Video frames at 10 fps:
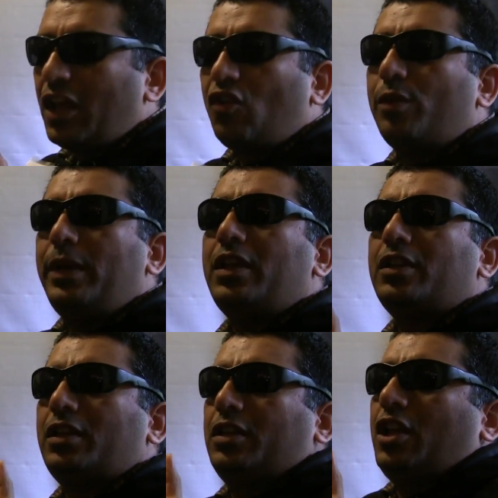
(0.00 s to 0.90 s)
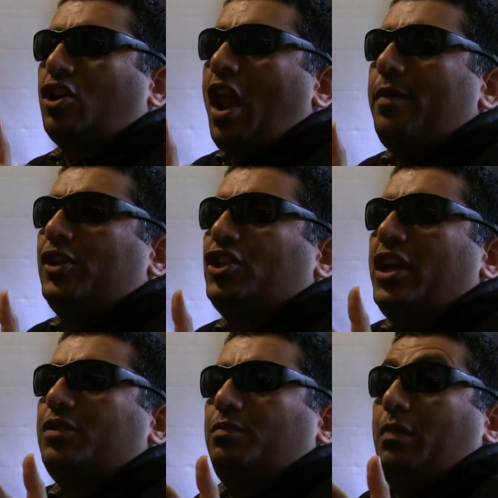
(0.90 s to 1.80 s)
There will be, the climate
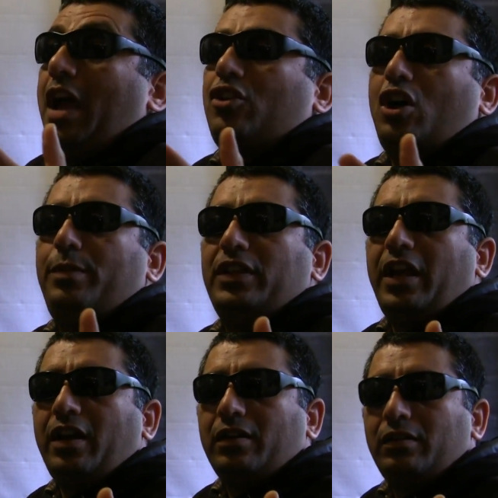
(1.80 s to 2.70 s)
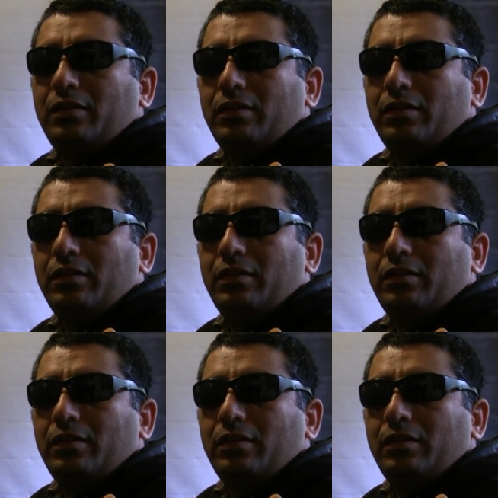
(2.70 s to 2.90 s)
change might not be there.